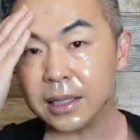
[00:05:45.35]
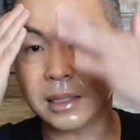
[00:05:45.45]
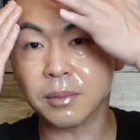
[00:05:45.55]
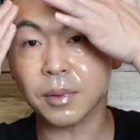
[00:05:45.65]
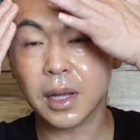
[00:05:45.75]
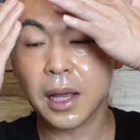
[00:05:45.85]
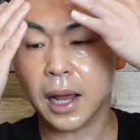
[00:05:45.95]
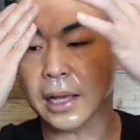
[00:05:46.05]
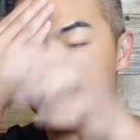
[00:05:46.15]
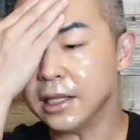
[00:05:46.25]
it's,
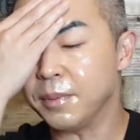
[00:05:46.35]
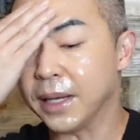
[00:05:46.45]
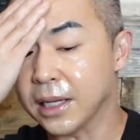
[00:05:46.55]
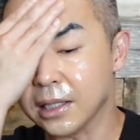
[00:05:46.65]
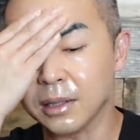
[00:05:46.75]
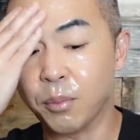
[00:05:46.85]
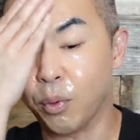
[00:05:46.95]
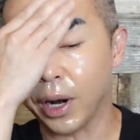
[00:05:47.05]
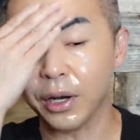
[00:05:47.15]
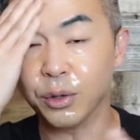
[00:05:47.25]
I think it's because it's
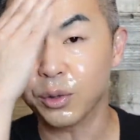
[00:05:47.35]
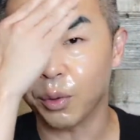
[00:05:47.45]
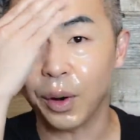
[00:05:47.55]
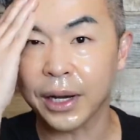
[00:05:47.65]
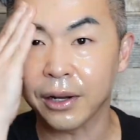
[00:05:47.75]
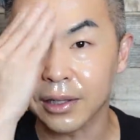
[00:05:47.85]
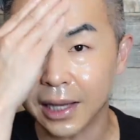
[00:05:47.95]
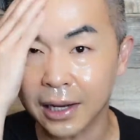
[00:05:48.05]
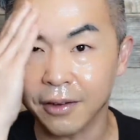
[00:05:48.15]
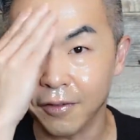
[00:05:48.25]
brand new, so right now it's
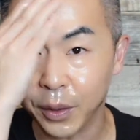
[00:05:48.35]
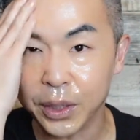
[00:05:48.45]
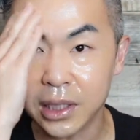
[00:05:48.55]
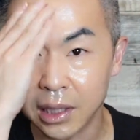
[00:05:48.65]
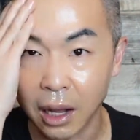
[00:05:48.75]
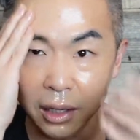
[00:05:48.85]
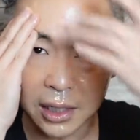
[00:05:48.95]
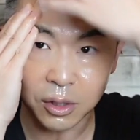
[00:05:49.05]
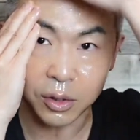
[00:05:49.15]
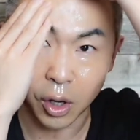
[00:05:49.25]
kind of very
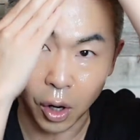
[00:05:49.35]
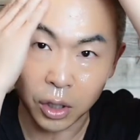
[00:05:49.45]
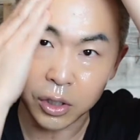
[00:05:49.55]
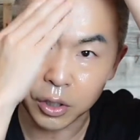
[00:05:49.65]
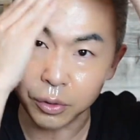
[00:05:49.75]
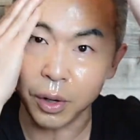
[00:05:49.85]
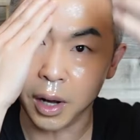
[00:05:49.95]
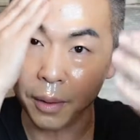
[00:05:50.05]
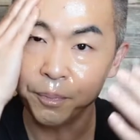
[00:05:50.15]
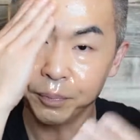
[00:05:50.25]
solid, so it's hard to,
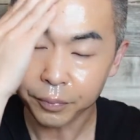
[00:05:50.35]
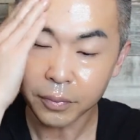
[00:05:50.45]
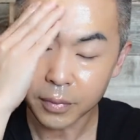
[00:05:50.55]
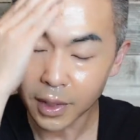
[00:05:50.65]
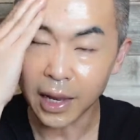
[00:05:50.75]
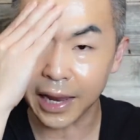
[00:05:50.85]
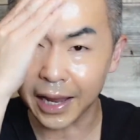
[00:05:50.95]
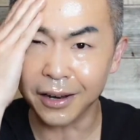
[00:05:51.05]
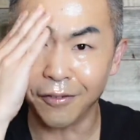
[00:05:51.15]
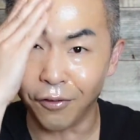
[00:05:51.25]
it
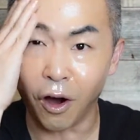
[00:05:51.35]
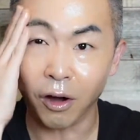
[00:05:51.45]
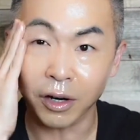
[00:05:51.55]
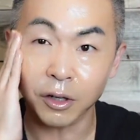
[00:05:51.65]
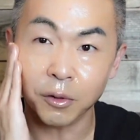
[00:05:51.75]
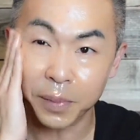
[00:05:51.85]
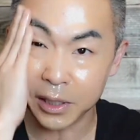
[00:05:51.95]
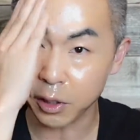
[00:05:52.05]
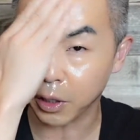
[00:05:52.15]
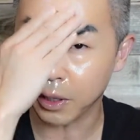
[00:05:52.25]
kind of fall a little bit,
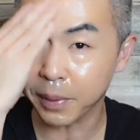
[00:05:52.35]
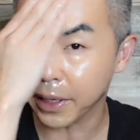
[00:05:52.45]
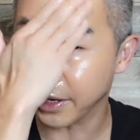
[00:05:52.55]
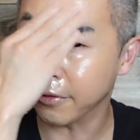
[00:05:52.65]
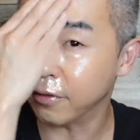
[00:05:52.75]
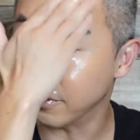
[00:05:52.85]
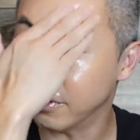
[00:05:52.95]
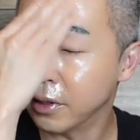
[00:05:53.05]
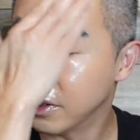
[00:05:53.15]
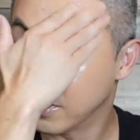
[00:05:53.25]
so you gotta be careful.
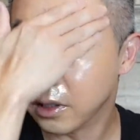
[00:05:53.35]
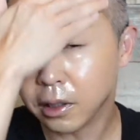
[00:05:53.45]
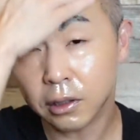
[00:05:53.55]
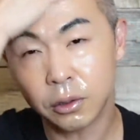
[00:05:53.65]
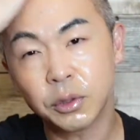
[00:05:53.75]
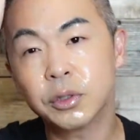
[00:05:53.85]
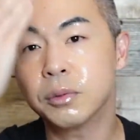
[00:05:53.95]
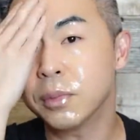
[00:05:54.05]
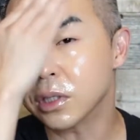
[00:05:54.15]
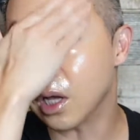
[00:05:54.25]
So just
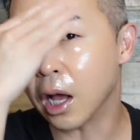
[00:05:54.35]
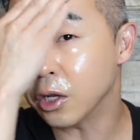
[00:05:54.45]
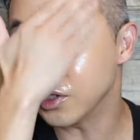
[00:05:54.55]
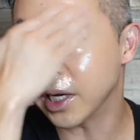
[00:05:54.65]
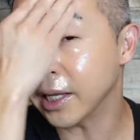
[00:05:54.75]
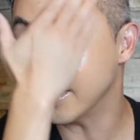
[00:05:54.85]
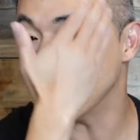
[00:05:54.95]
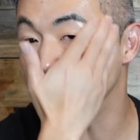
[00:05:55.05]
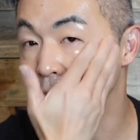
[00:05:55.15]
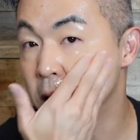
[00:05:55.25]
massage like
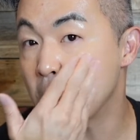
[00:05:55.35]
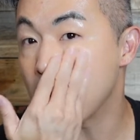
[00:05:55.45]
this.